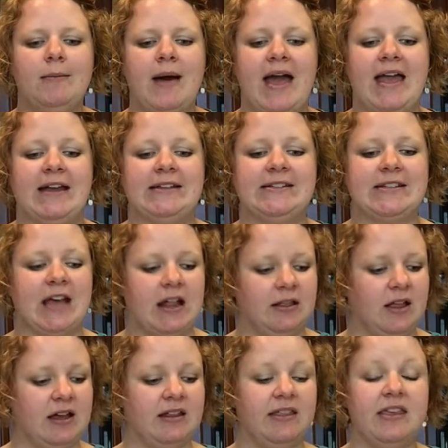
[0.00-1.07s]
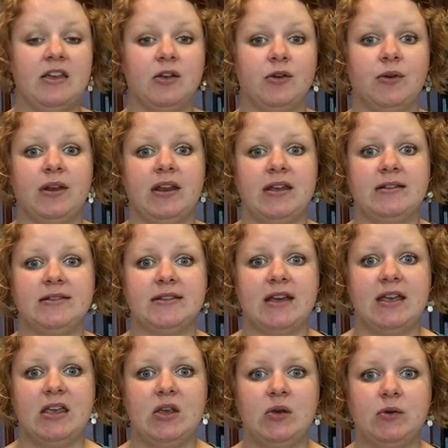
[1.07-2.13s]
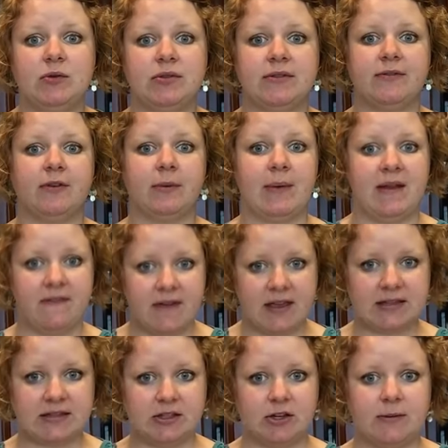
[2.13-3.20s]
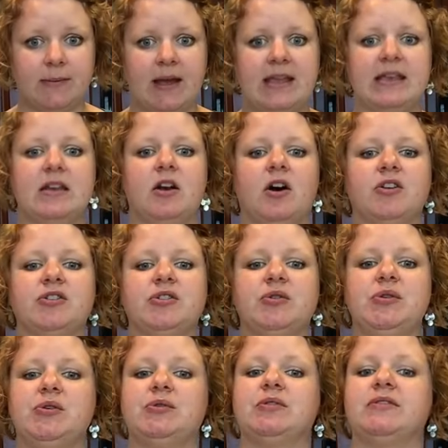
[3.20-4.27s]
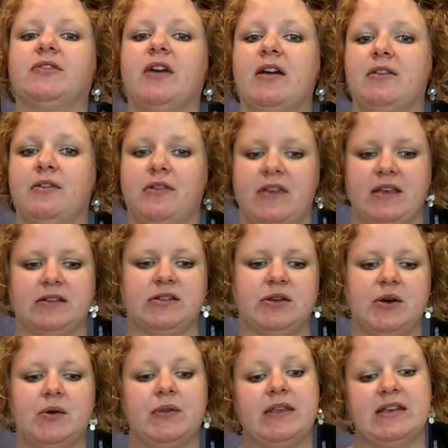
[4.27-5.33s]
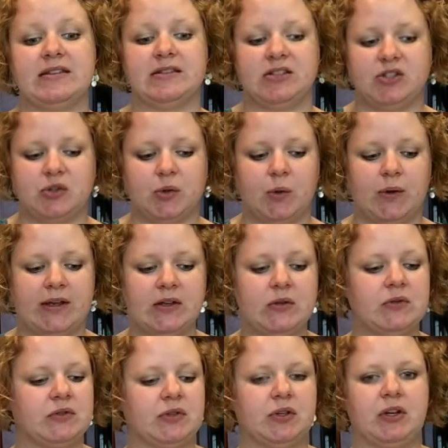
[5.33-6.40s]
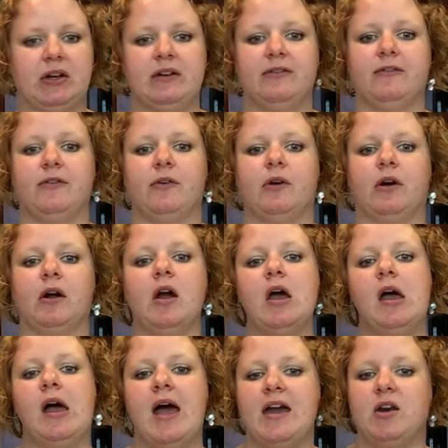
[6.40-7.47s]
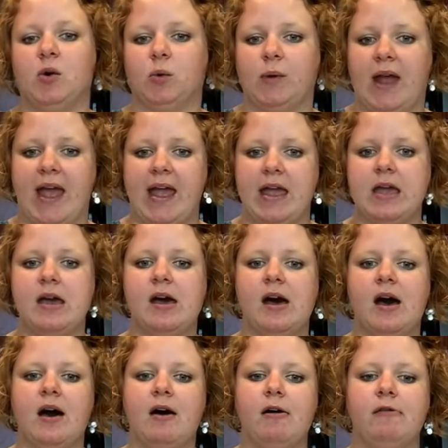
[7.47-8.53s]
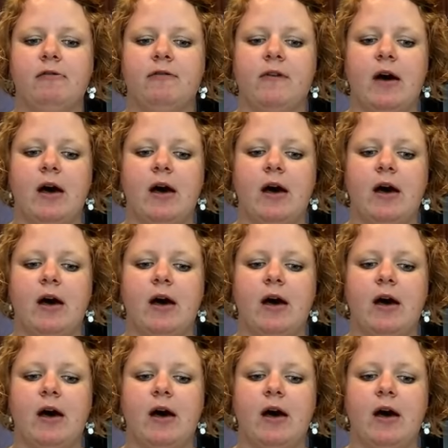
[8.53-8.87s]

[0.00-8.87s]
And a lot of the ingredients I use for my face serum I can also use for other things. So the essential oils are good for an array of